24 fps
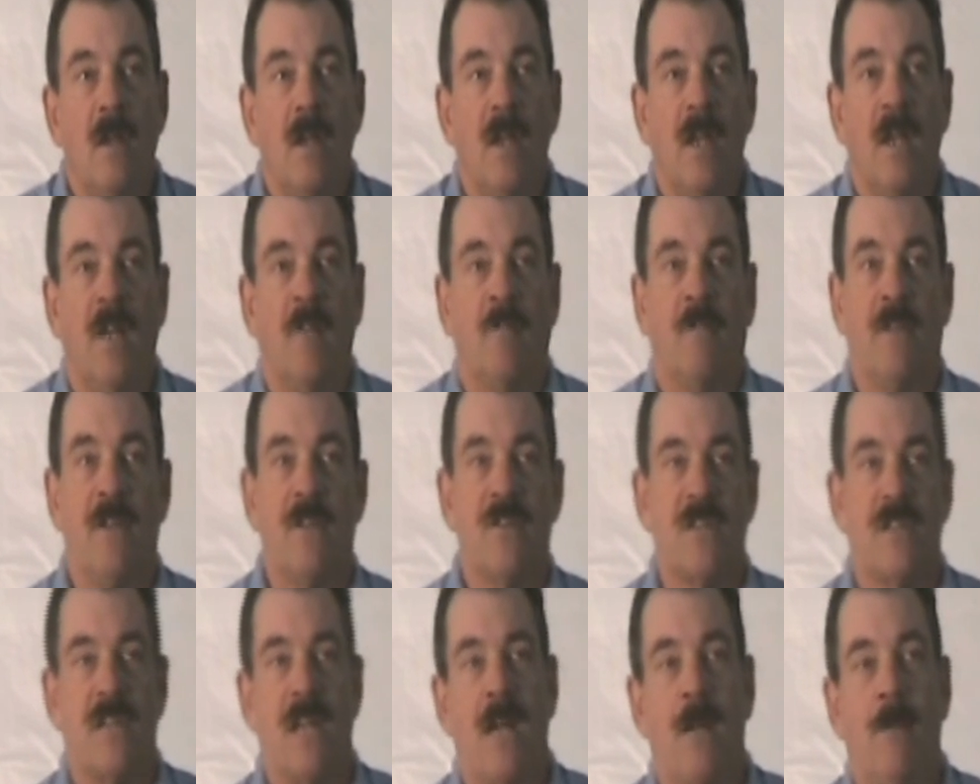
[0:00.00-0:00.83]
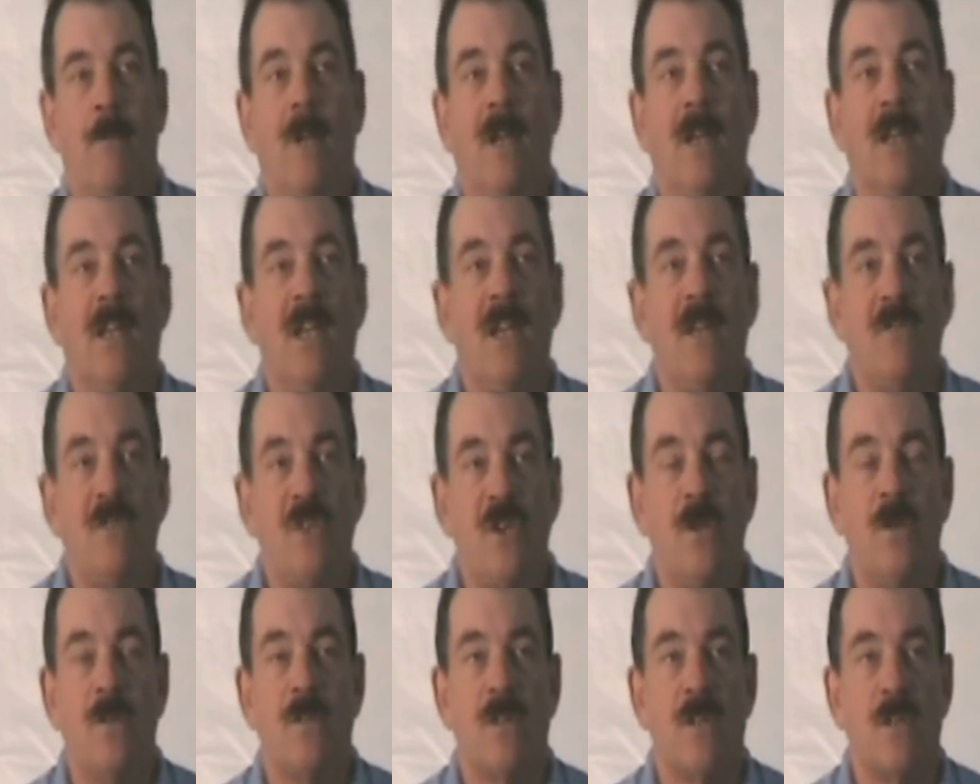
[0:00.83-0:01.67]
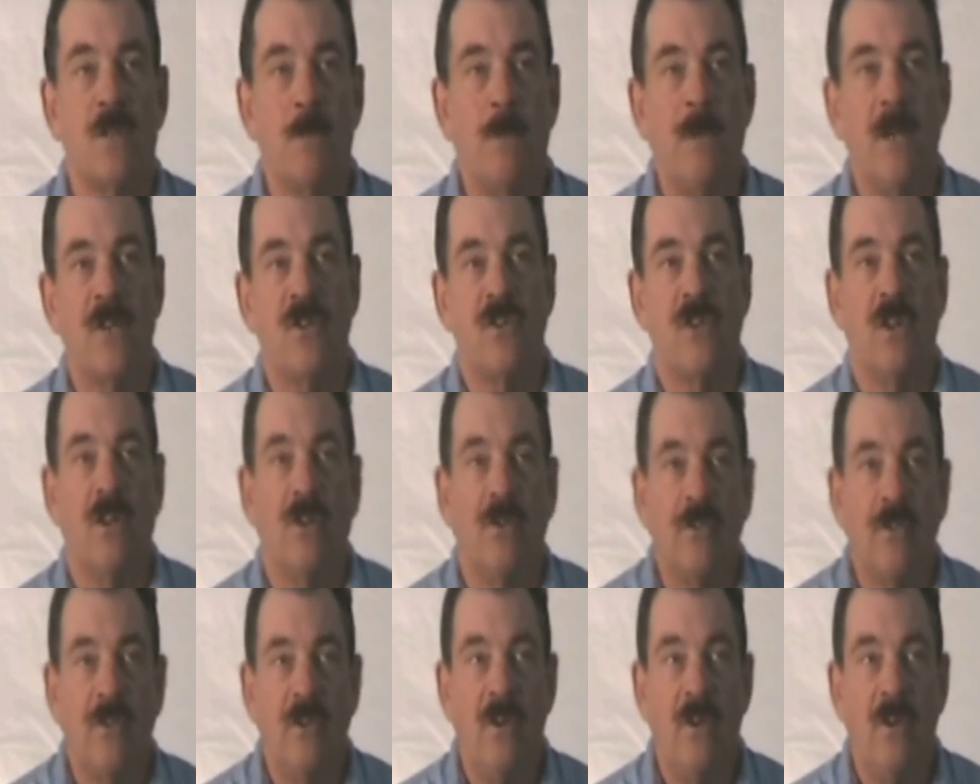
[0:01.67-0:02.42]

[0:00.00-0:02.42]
If this statement leaves you suspicious,